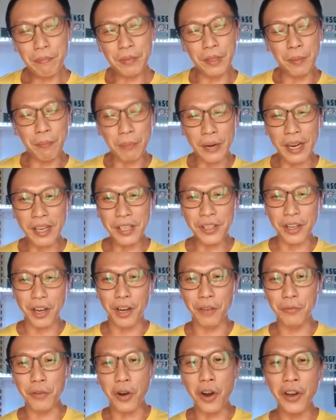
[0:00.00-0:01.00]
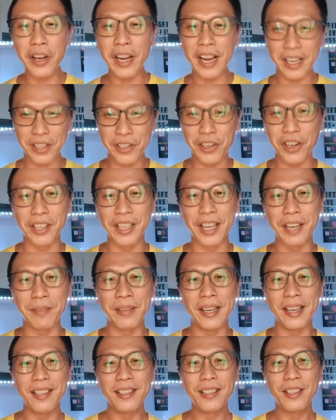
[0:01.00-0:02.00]
the price of oil has gone
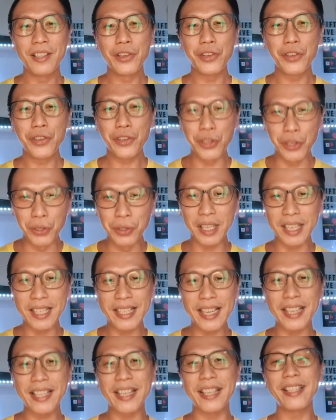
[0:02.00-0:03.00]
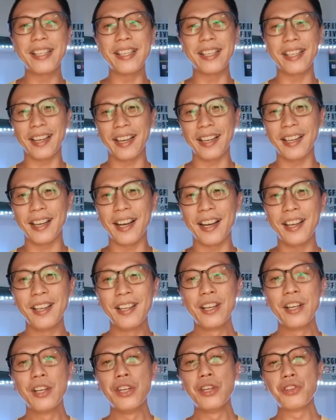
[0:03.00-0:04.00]
up, Oil
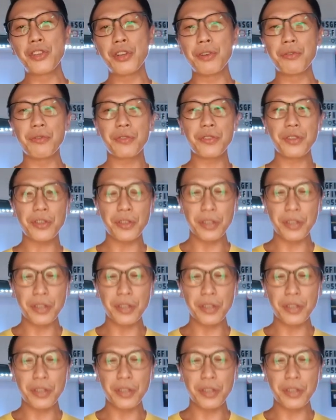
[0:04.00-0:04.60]
so